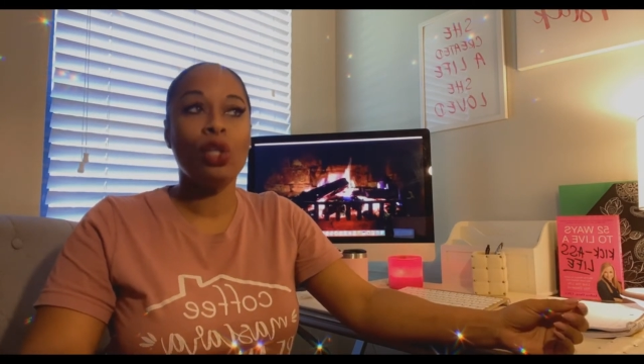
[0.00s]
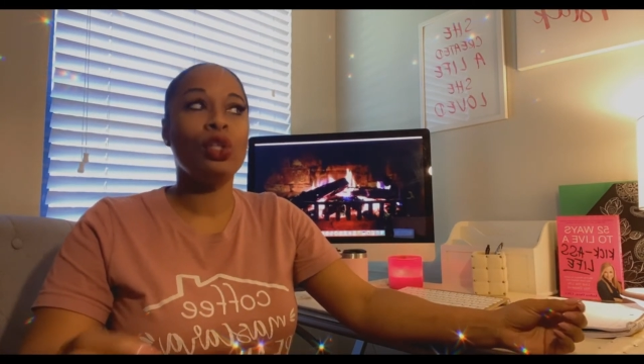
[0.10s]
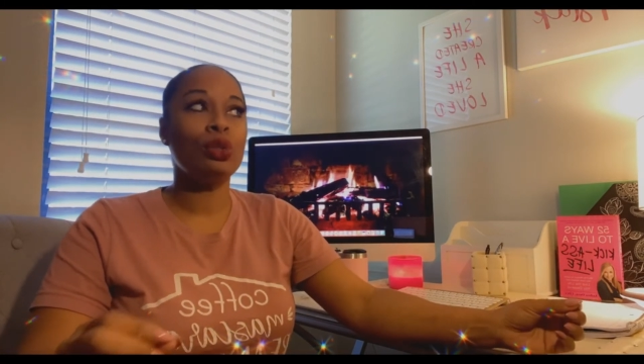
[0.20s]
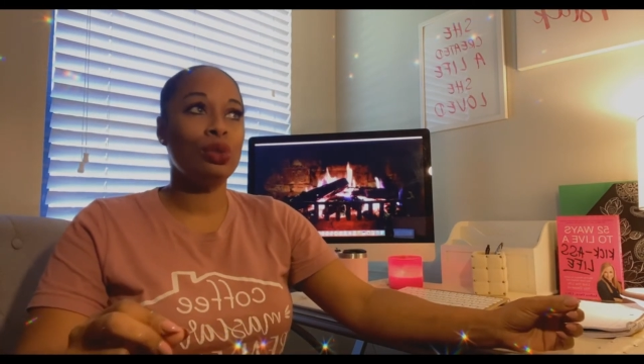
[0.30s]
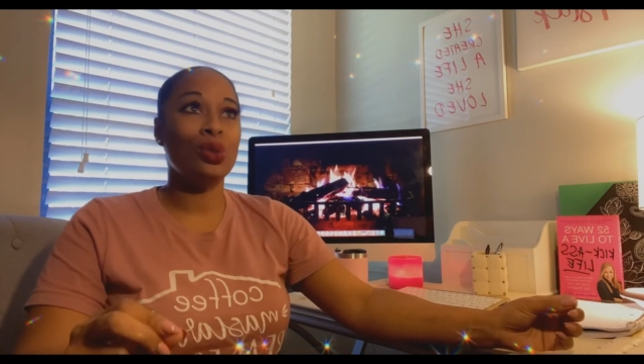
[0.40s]

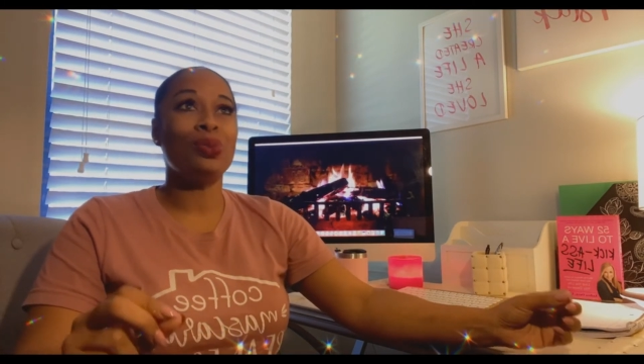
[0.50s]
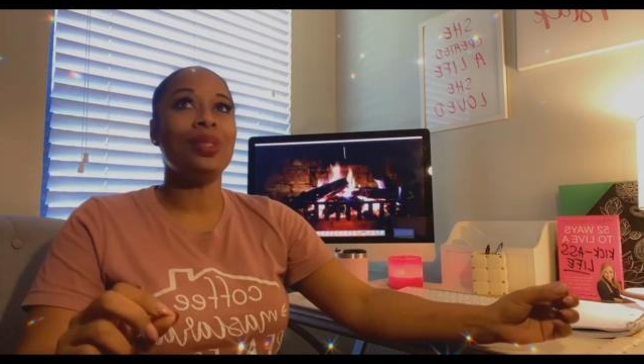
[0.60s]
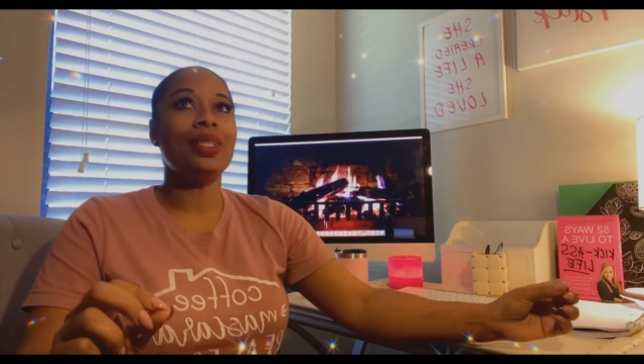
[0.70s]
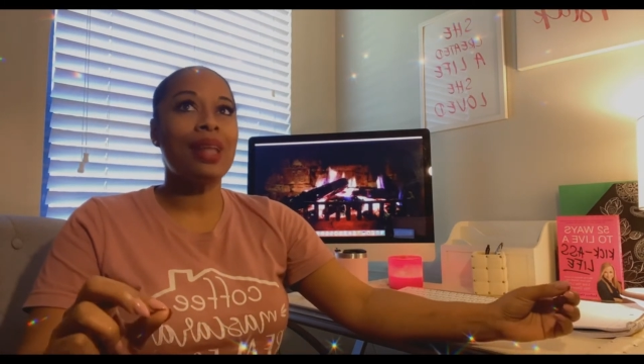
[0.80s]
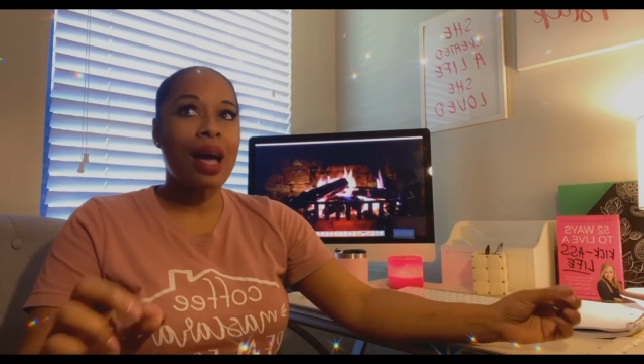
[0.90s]
you do
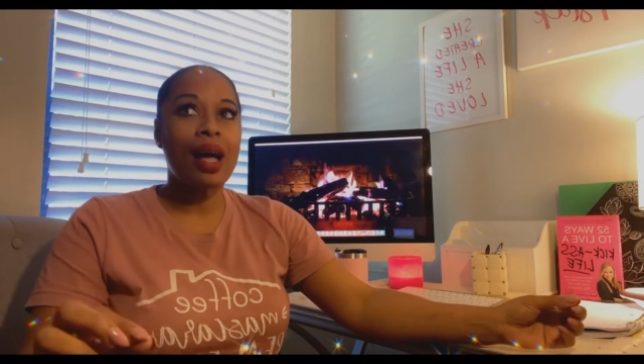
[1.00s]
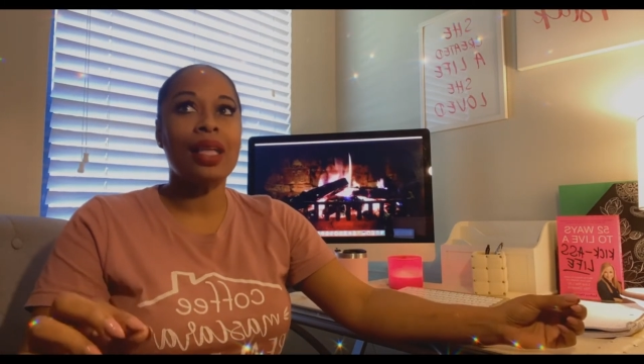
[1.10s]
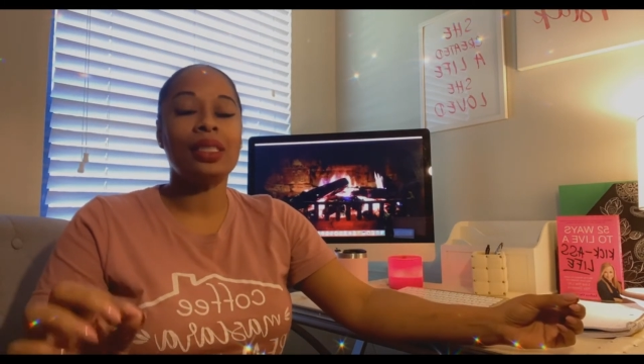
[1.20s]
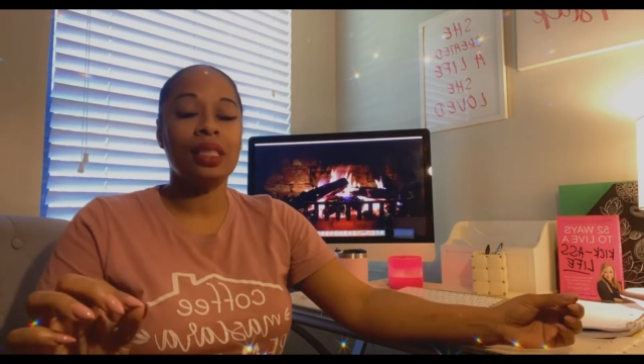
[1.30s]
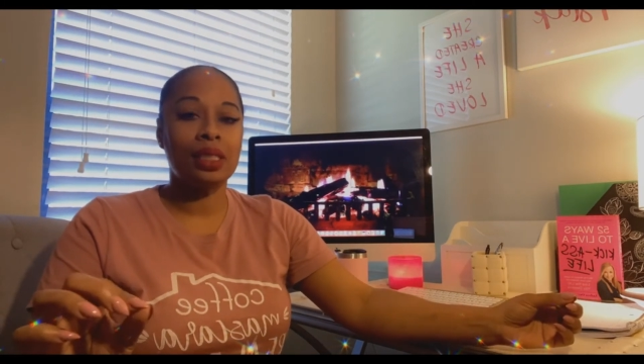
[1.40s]

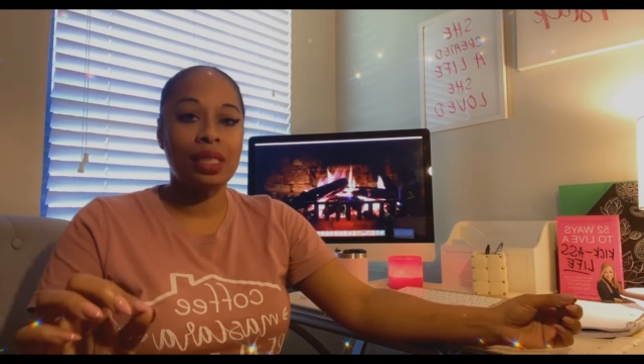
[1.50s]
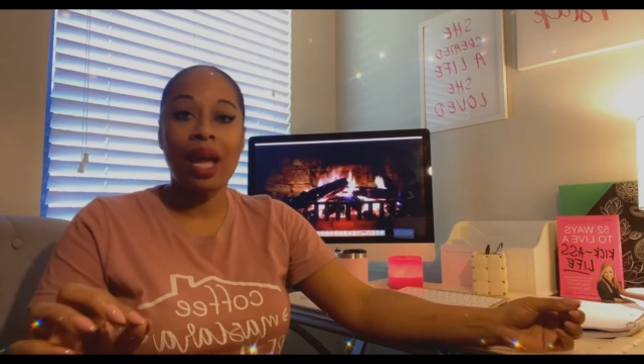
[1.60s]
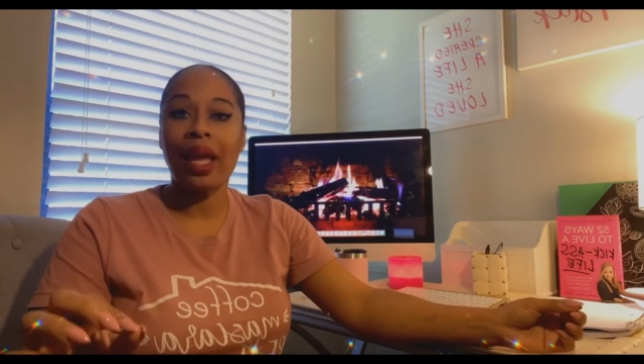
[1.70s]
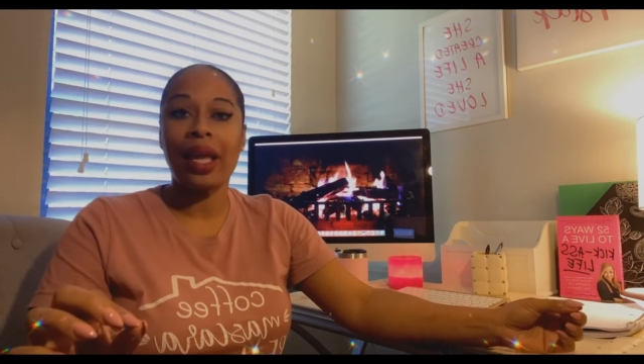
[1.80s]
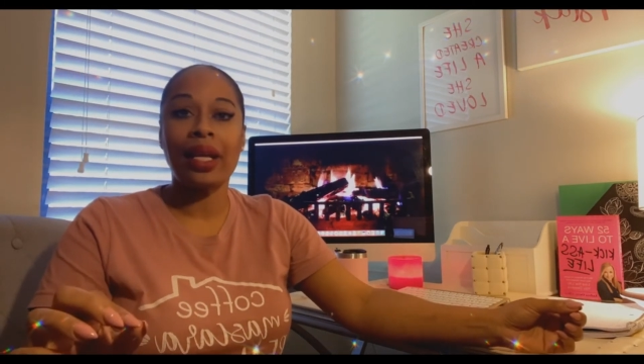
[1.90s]
not
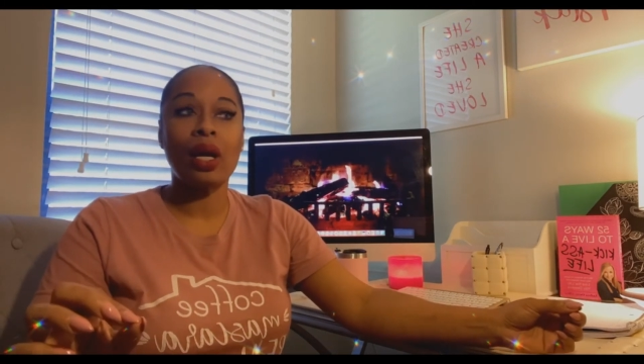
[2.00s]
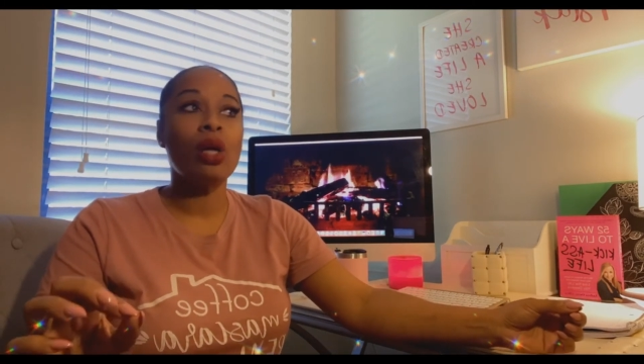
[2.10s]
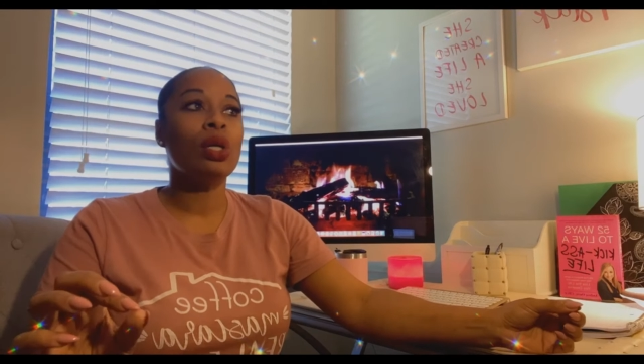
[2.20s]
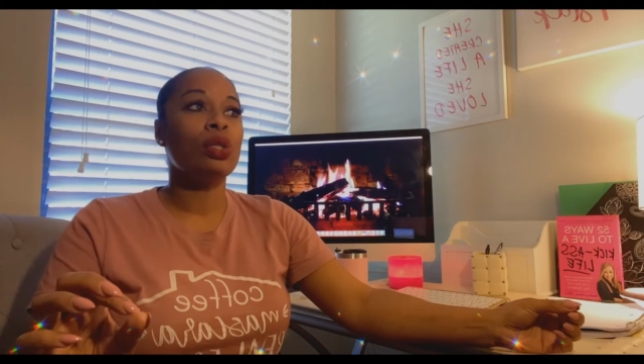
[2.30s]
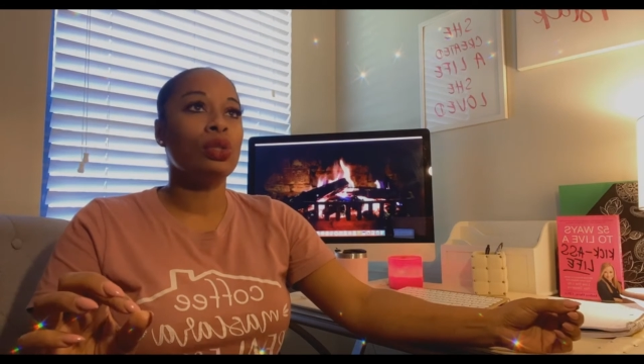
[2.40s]
take
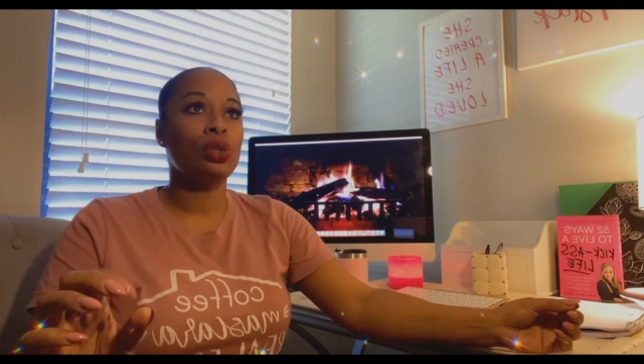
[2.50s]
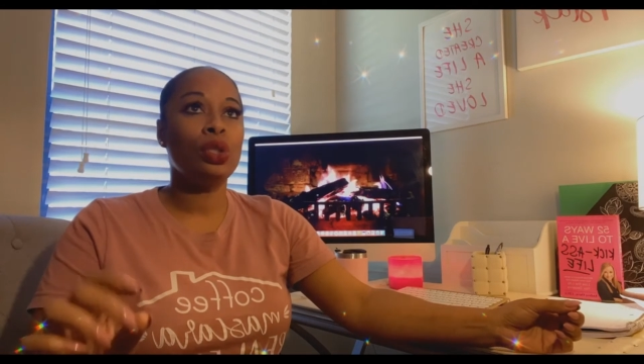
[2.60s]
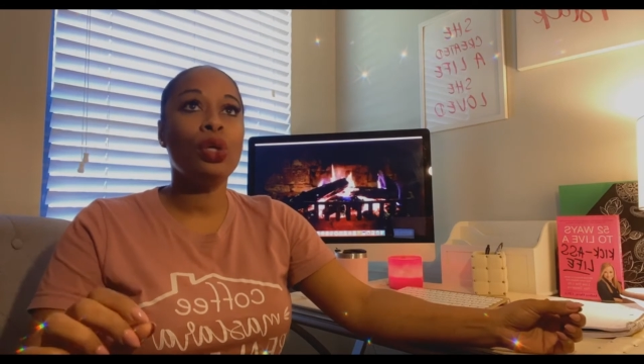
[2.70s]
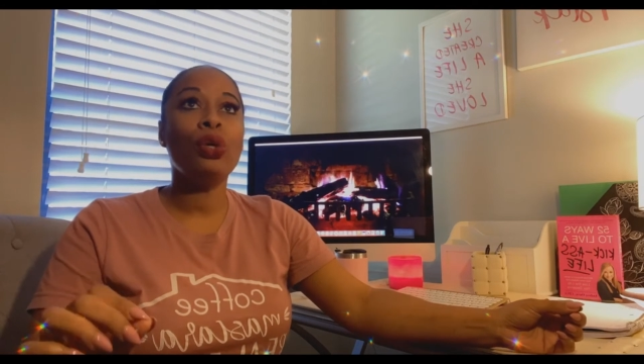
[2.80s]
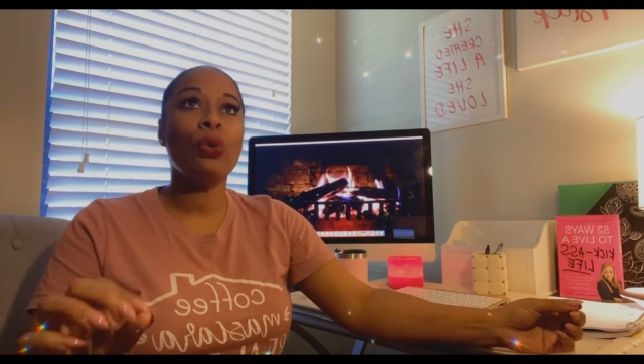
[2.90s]

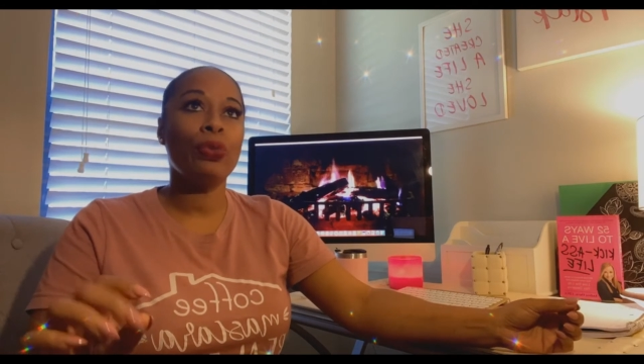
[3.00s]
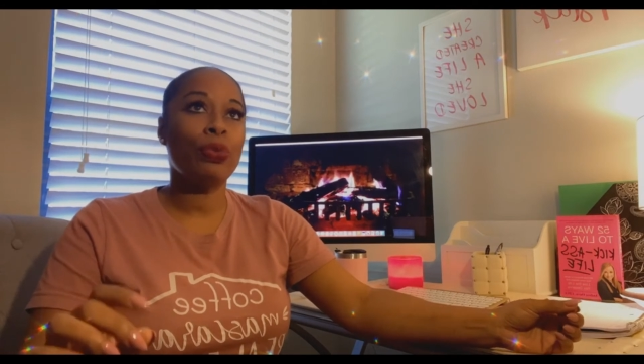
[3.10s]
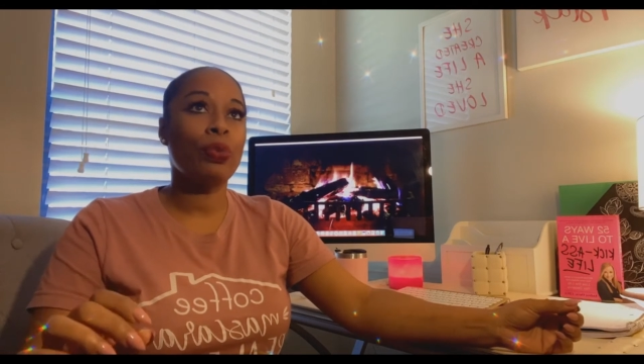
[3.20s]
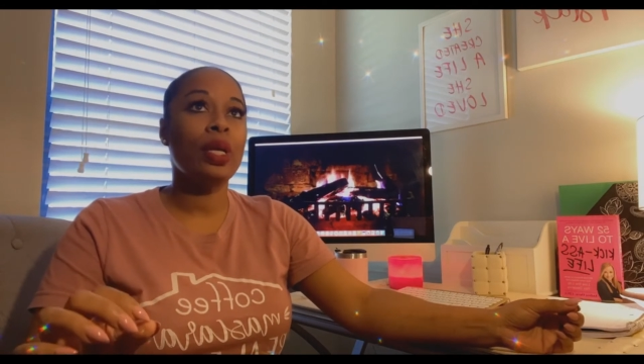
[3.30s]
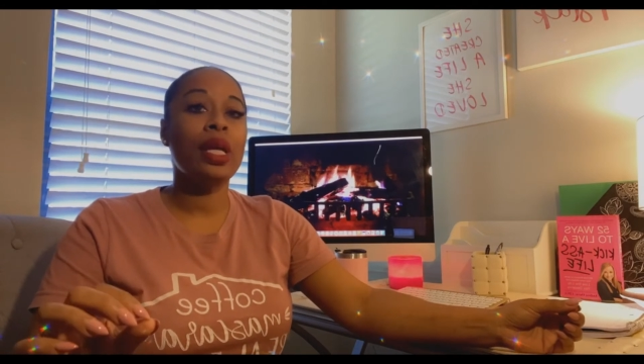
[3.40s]
two,
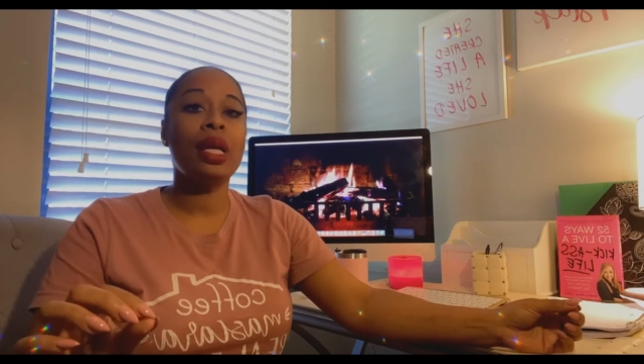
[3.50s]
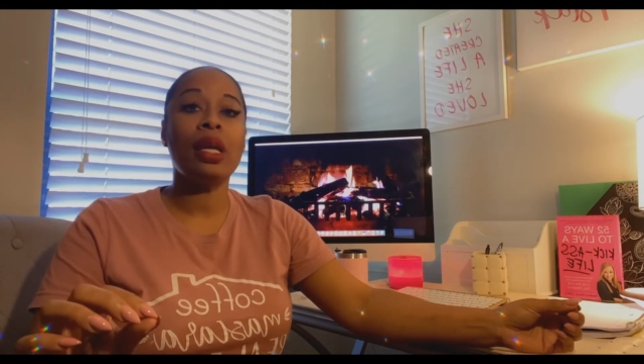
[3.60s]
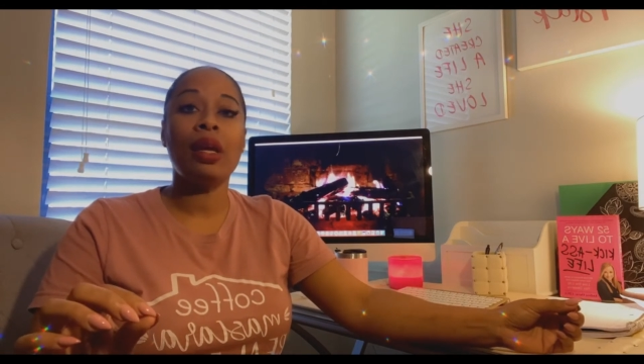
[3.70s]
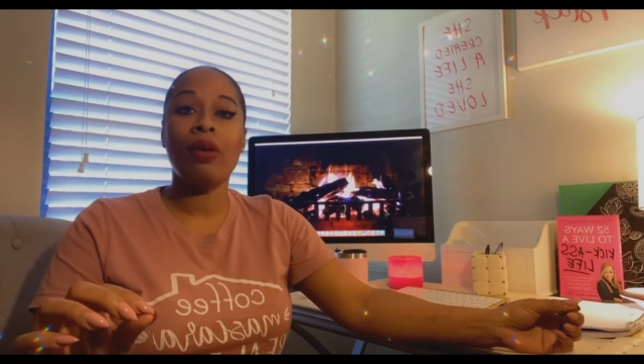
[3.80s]
three,